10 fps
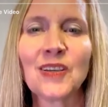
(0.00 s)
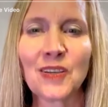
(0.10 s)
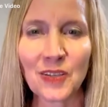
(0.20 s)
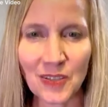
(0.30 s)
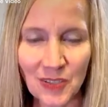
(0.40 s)

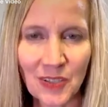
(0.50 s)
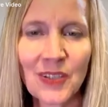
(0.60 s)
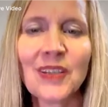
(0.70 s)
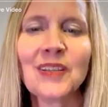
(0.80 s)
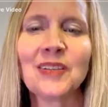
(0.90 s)
Good.
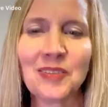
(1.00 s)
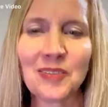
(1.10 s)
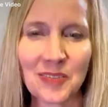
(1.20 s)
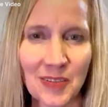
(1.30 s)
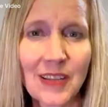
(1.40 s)

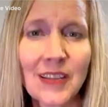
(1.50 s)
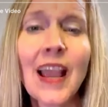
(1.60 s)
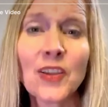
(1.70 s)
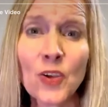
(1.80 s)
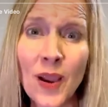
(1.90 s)
So you
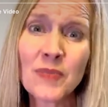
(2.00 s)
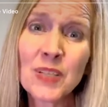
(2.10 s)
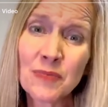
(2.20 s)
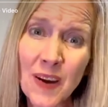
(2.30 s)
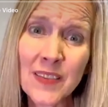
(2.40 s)
have to
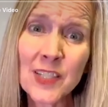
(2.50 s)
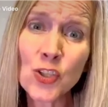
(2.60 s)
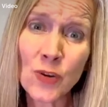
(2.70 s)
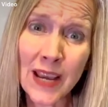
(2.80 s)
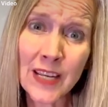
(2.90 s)
find a
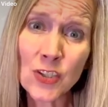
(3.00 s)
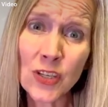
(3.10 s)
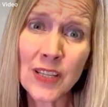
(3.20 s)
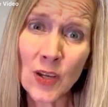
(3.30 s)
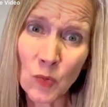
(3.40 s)
strategy that
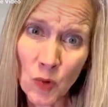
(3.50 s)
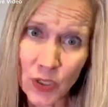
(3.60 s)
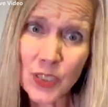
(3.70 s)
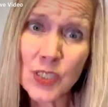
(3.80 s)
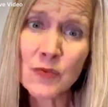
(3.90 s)
works
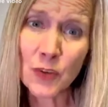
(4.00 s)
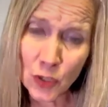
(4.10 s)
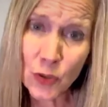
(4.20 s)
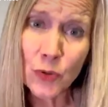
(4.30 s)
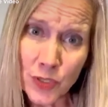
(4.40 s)
for you
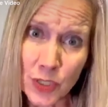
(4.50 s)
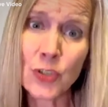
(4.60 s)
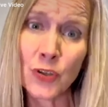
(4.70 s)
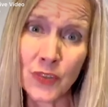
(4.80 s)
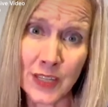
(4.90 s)
to turn
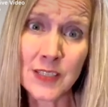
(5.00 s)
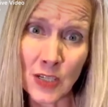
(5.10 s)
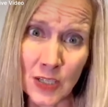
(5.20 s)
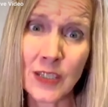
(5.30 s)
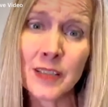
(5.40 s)
things on
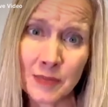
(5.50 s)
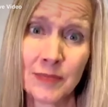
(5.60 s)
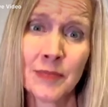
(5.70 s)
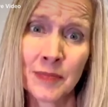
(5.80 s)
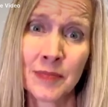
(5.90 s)
and
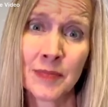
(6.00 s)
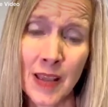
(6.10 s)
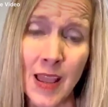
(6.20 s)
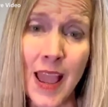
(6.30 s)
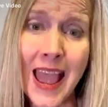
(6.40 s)

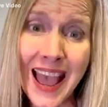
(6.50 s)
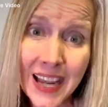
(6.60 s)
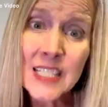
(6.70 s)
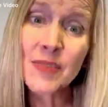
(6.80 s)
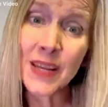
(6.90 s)

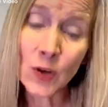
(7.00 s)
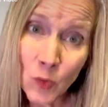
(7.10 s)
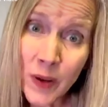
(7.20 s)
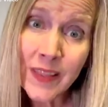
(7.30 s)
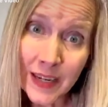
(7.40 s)
activate it with
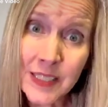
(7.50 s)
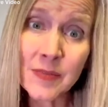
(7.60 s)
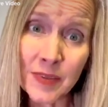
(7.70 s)
activity.